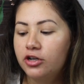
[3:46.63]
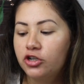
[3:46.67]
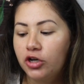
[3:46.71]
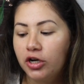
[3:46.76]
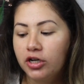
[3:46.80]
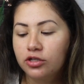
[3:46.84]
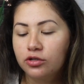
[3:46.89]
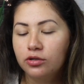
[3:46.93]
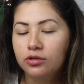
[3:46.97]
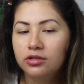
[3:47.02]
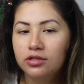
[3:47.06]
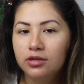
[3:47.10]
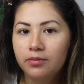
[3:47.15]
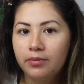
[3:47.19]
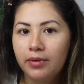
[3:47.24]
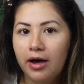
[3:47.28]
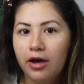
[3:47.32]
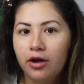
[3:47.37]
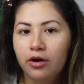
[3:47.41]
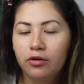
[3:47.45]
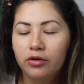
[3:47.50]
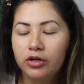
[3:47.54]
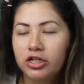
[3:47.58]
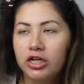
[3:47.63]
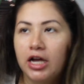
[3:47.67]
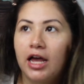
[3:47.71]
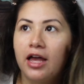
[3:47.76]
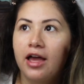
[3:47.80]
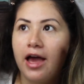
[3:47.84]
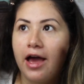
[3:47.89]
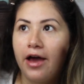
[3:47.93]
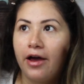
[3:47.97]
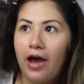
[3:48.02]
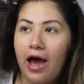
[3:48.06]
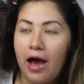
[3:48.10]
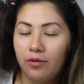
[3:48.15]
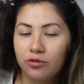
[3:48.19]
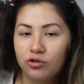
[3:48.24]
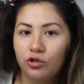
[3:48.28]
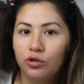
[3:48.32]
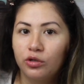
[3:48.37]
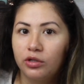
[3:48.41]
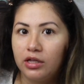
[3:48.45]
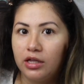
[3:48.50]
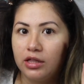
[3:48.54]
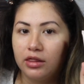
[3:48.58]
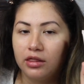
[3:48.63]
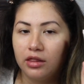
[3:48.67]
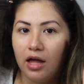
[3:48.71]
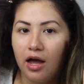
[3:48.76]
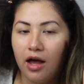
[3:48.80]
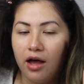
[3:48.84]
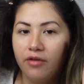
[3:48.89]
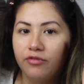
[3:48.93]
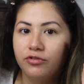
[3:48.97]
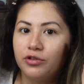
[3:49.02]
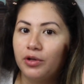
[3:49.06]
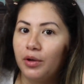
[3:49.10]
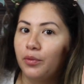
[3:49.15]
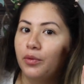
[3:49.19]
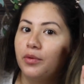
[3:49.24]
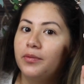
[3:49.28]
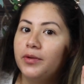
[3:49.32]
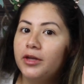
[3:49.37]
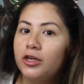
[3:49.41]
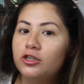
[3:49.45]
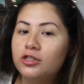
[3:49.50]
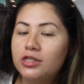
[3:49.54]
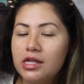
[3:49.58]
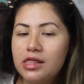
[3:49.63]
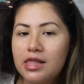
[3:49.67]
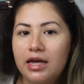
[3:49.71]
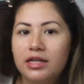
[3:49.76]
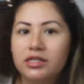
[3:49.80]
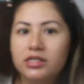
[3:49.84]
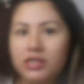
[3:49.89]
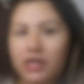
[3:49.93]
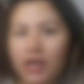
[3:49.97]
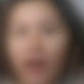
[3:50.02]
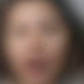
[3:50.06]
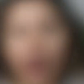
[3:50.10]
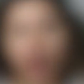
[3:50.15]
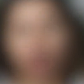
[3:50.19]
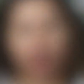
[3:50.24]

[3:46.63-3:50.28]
translucent powder, which I absolutely love, so I will be using that today.